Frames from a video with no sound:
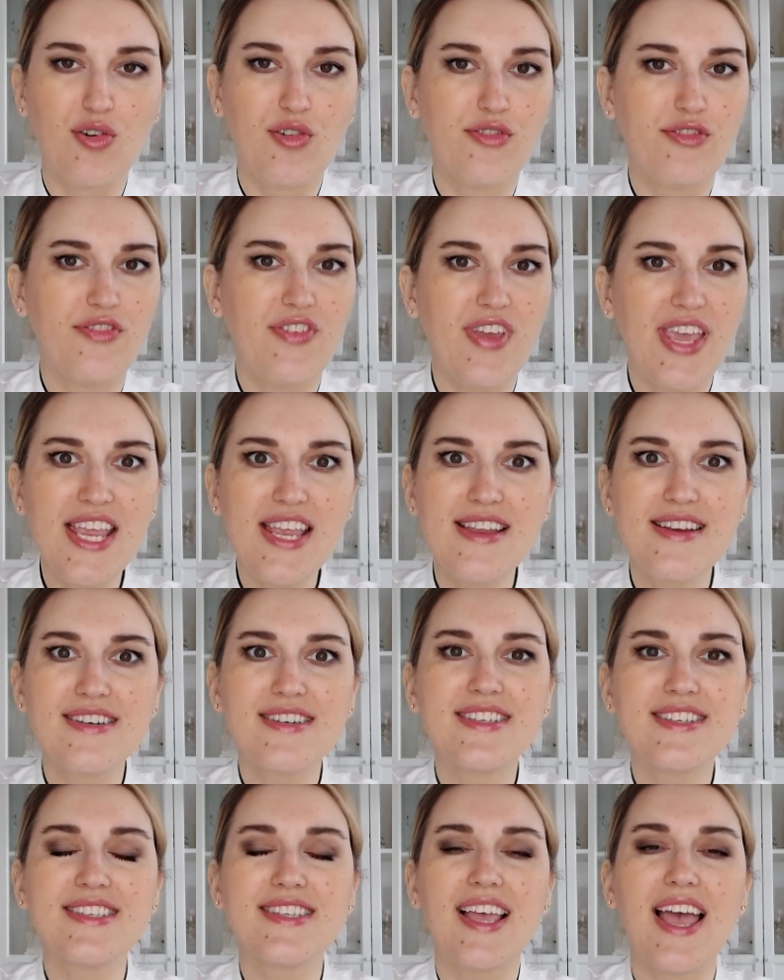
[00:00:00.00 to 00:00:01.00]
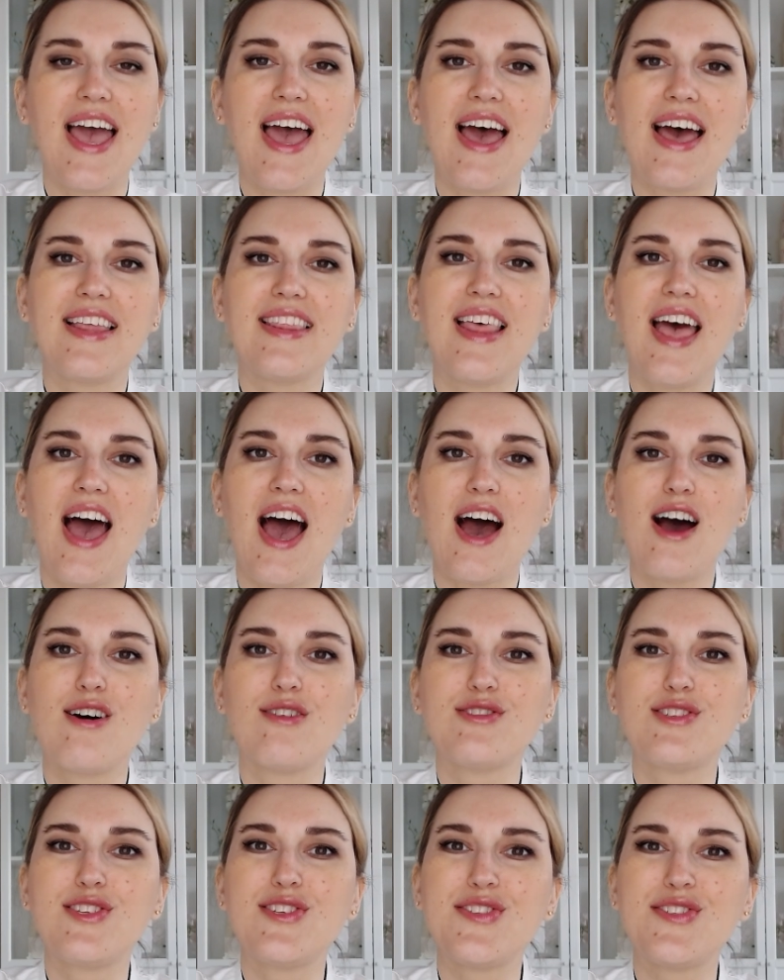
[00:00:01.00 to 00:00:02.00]
of fingers and
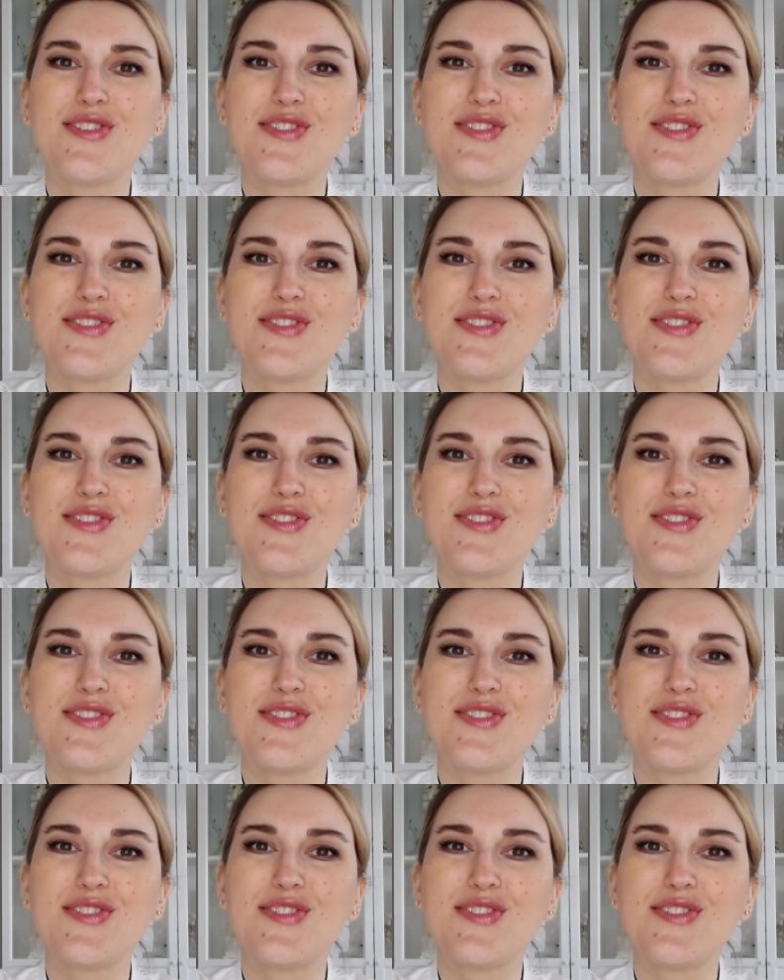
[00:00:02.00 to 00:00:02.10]
how